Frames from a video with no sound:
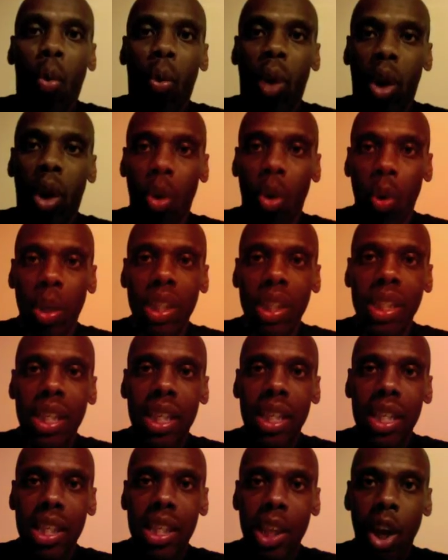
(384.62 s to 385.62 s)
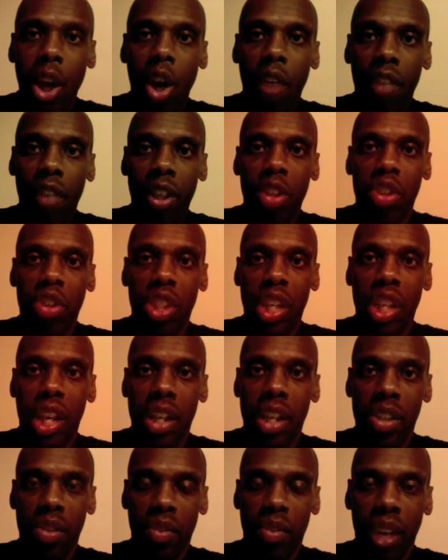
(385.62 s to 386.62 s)
According to this law of energy
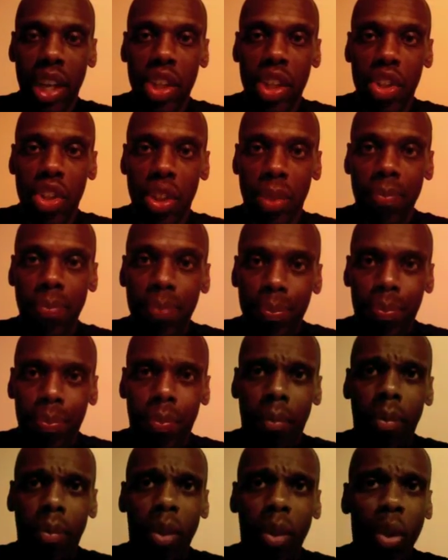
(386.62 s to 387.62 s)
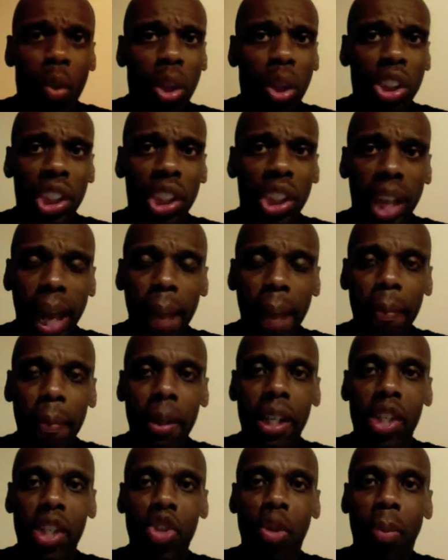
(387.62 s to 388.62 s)
conservation, what should happen
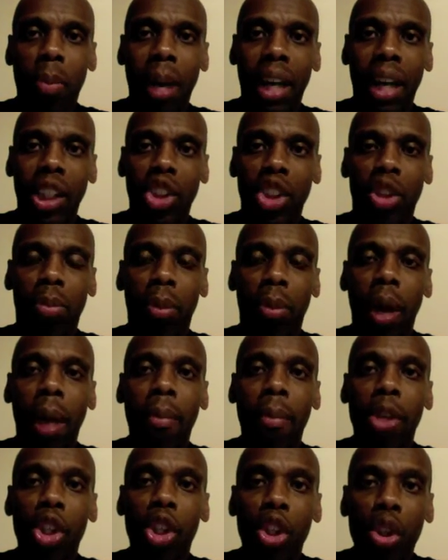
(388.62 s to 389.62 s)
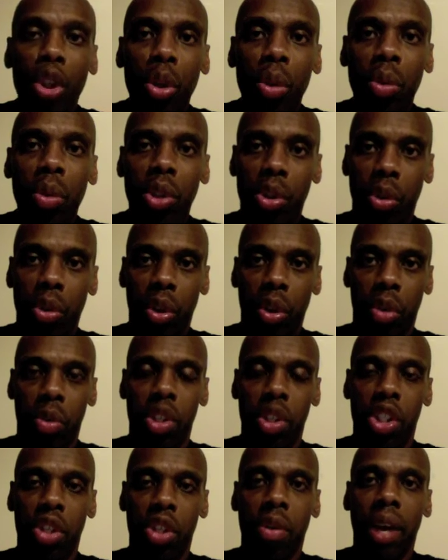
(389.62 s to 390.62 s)
is your body should prompt you to
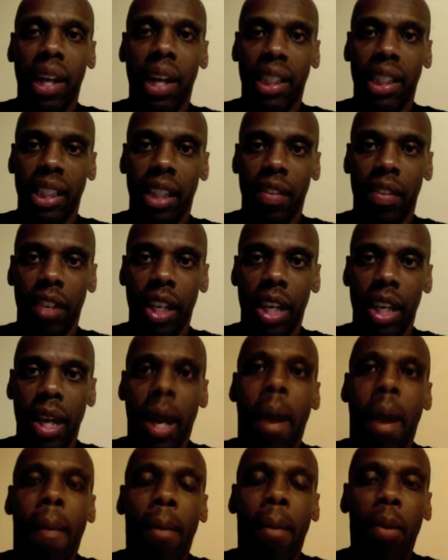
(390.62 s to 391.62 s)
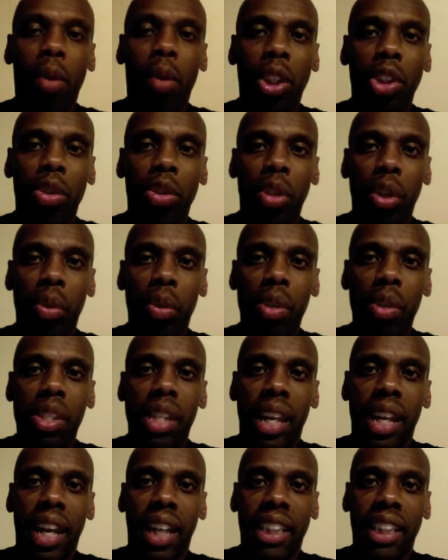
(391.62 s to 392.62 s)
increase your activity. But once you increase
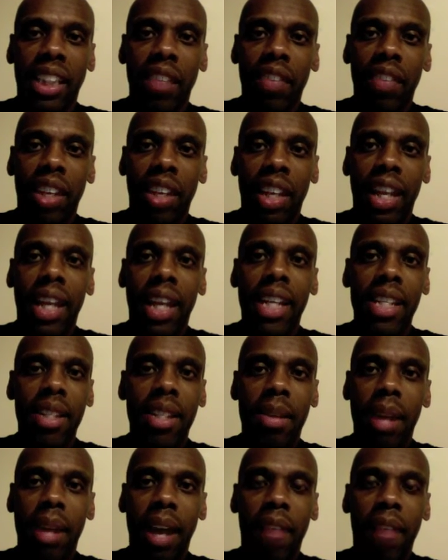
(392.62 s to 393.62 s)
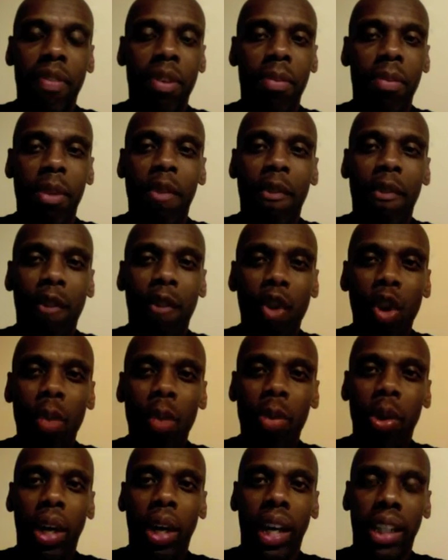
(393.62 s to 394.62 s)
that activity, that doesn't have to be
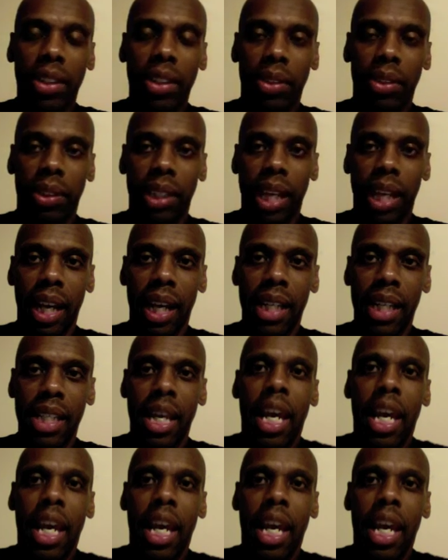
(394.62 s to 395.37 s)
formal exercise.